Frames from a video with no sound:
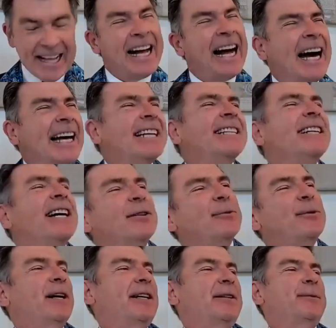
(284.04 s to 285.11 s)
I did not
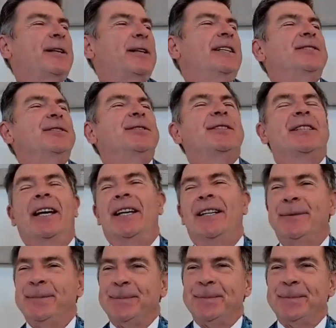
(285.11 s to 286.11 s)
write what I just said.